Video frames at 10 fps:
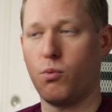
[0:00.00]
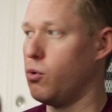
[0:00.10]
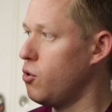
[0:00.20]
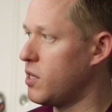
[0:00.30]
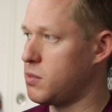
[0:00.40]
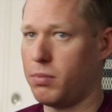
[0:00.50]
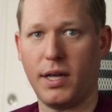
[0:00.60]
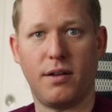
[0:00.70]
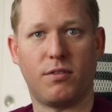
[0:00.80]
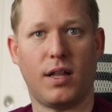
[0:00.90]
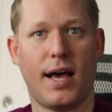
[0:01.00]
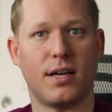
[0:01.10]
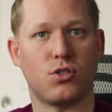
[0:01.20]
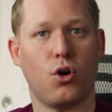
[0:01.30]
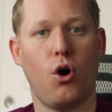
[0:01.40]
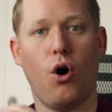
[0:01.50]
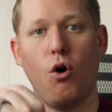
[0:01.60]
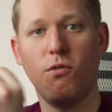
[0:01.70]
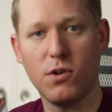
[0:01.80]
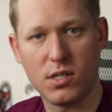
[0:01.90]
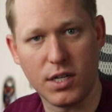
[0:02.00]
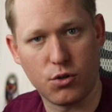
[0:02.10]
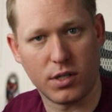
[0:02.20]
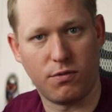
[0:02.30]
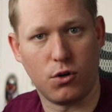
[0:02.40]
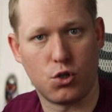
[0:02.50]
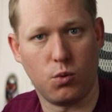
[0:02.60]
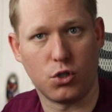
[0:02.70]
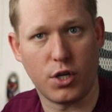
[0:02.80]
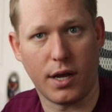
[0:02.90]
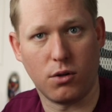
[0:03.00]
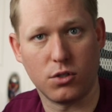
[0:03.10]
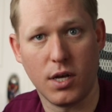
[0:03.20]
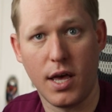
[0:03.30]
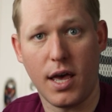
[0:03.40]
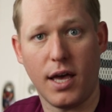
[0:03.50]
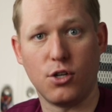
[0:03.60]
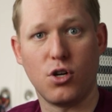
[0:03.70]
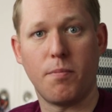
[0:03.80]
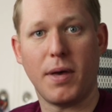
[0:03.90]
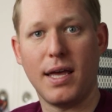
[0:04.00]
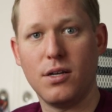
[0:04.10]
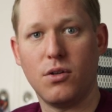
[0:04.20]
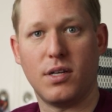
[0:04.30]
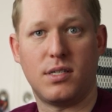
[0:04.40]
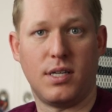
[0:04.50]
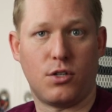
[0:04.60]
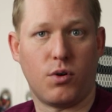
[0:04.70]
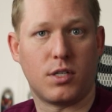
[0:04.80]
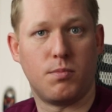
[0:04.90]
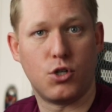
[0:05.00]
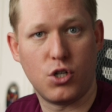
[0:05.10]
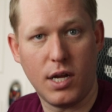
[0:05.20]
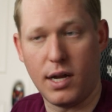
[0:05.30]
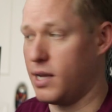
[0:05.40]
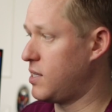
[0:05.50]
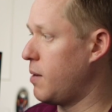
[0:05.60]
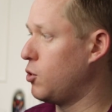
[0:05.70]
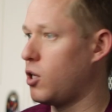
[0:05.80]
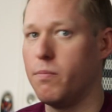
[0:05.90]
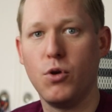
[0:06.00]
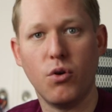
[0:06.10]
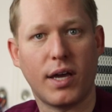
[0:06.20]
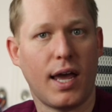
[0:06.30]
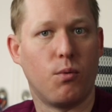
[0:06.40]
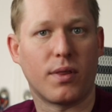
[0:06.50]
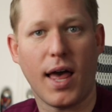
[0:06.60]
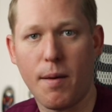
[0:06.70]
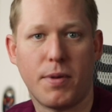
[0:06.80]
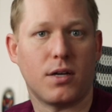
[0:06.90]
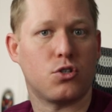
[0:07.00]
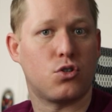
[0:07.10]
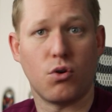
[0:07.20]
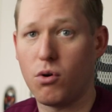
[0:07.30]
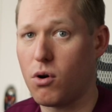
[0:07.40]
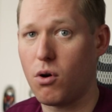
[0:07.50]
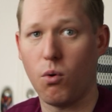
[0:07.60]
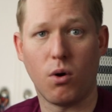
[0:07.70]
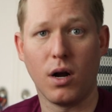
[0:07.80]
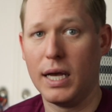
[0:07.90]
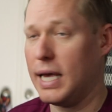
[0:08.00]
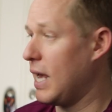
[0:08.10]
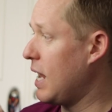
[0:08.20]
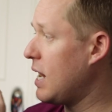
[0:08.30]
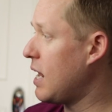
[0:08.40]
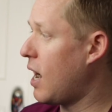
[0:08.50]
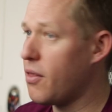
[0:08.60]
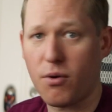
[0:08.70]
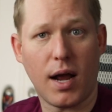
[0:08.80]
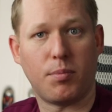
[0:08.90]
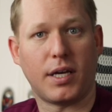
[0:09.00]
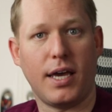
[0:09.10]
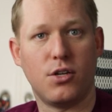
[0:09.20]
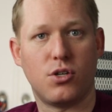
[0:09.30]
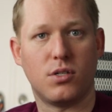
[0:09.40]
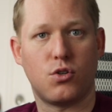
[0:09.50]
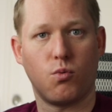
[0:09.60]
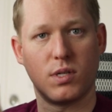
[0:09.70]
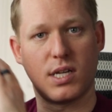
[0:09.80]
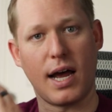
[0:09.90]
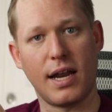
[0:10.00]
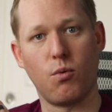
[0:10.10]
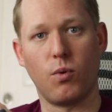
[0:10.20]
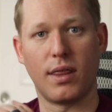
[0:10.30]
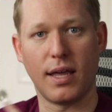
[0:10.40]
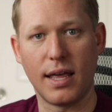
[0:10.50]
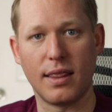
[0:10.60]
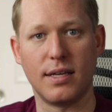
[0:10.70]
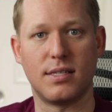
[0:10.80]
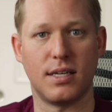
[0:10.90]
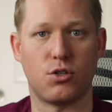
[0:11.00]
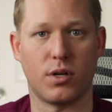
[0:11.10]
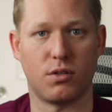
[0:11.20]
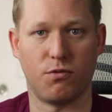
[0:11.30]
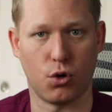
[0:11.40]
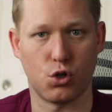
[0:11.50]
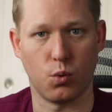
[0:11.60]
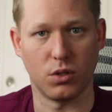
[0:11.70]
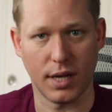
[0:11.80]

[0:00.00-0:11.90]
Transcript: through this plate of glass over Citrix virtual channels and jump into the Citrix machine. It's able to communicate with Epic, Cerner, or any other applications residing within the Citrix virtual